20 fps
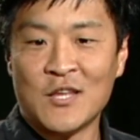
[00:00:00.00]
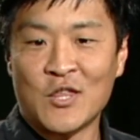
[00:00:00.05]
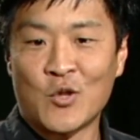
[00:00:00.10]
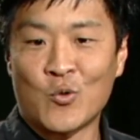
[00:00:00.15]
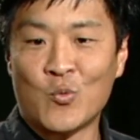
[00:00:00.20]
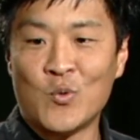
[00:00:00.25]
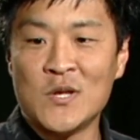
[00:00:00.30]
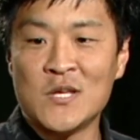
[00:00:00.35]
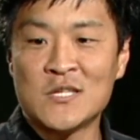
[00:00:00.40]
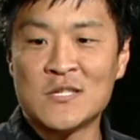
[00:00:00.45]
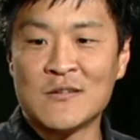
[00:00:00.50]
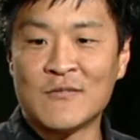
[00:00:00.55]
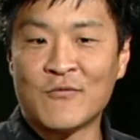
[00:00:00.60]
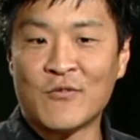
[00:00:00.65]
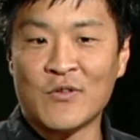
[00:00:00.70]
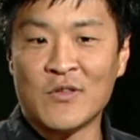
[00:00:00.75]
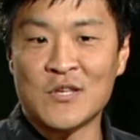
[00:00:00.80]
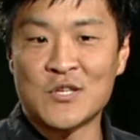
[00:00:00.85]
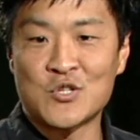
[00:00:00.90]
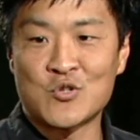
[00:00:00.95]
the reason
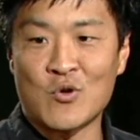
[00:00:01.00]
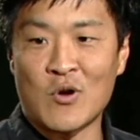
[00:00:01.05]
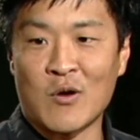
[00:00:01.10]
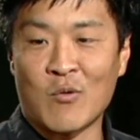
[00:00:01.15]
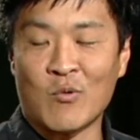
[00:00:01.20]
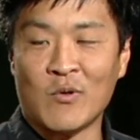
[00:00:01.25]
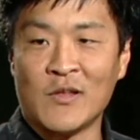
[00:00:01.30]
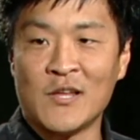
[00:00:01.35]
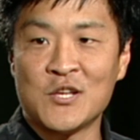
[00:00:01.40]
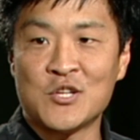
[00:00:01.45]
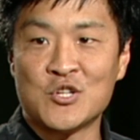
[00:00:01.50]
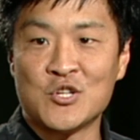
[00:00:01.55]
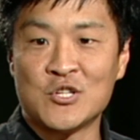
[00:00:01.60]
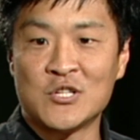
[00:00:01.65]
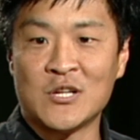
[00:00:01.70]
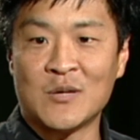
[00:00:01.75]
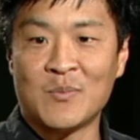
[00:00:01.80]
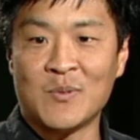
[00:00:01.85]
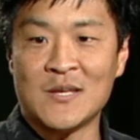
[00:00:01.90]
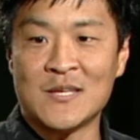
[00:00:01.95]
for this strong
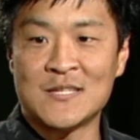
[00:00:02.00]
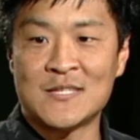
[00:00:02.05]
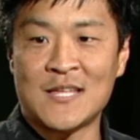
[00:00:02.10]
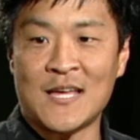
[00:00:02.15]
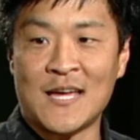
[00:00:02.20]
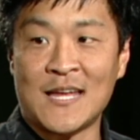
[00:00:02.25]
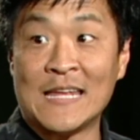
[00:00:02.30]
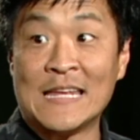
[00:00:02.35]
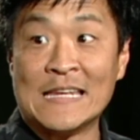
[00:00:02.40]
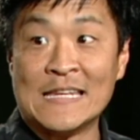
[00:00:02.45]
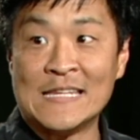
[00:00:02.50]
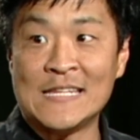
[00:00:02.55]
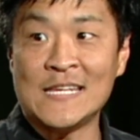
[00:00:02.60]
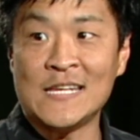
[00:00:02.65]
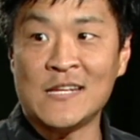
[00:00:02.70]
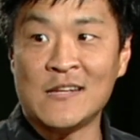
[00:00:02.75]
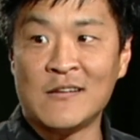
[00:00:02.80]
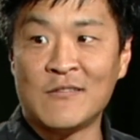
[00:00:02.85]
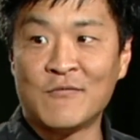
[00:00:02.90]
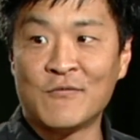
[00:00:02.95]
relationship is that
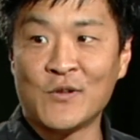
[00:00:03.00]
indeed